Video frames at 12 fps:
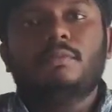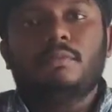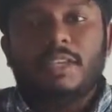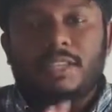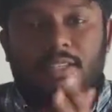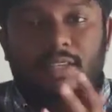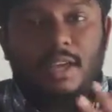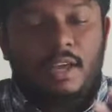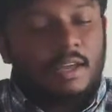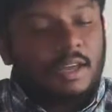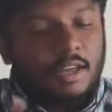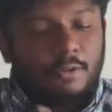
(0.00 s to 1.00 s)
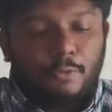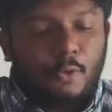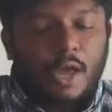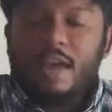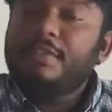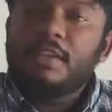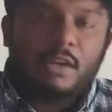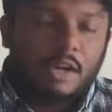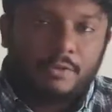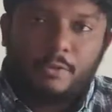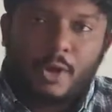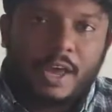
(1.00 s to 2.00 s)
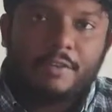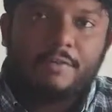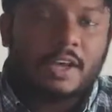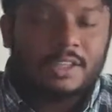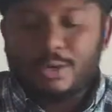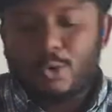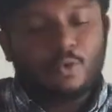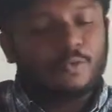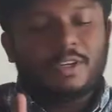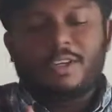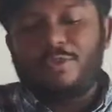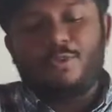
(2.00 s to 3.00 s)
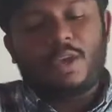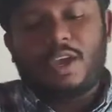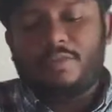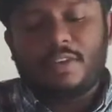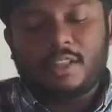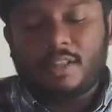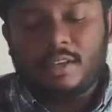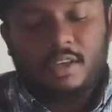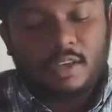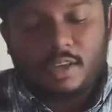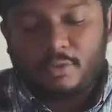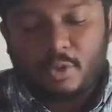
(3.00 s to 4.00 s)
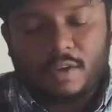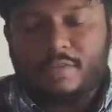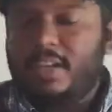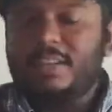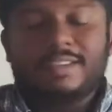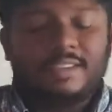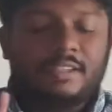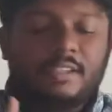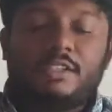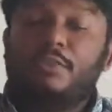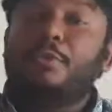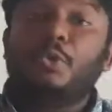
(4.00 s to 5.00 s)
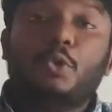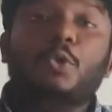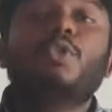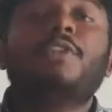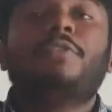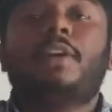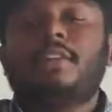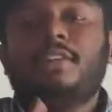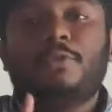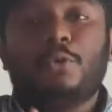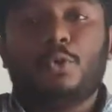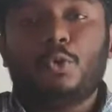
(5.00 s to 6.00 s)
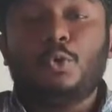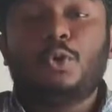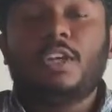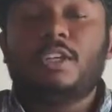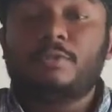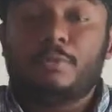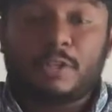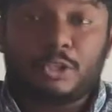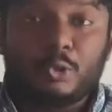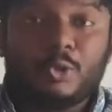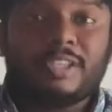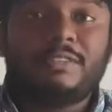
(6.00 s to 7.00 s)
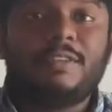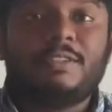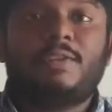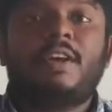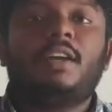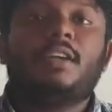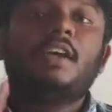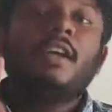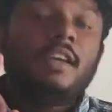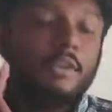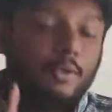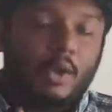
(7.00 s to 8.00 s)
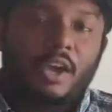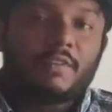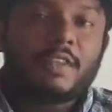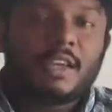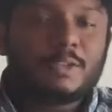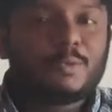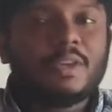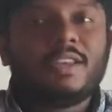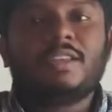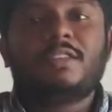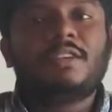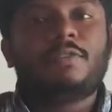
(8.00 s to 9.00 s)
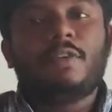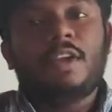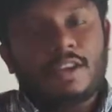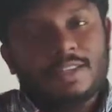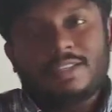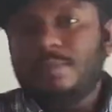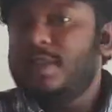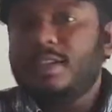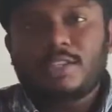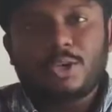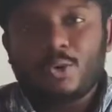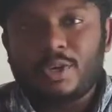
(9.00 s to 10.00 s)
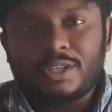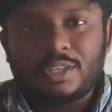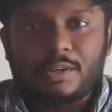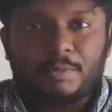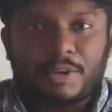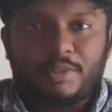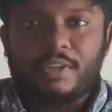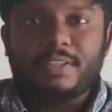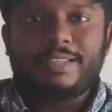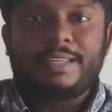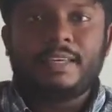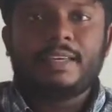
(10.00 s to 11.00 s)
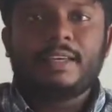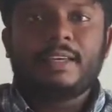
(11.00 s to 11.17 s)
because if you have done the homework, if you have done the research, if you know the facts, if you know that what you did was right, if you have the experience of a similar situation previously,